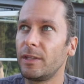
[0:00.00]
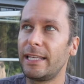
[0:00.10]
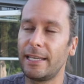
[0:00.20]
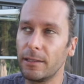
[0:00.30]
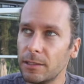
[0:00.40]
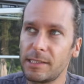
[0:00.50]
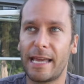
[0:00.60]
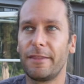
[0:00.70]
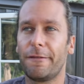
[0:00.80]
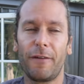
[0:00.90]
The kilns
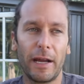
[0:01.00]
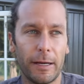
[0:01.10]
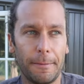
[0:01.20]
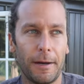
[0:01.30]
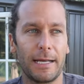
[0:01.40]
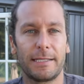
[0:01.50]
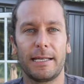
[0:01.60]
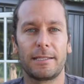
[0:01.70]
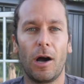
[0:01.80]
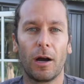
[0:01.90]
and the firing
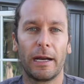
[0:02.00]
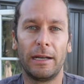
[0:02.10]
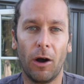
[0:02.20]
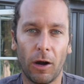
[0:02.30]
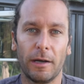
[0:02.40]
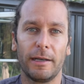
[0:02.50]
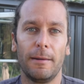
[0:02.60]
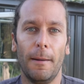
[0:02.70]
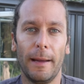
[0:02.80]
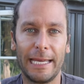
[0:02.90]
process are an art
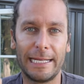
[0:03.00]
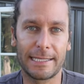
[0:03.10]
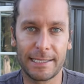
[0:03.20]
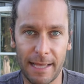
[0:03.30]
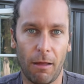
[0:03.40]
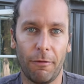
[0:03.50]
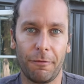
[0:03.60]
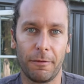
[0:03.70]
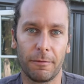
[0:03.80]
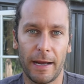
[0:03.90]
in
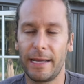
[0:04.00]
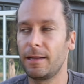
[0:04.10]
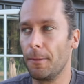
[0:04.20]
itself right?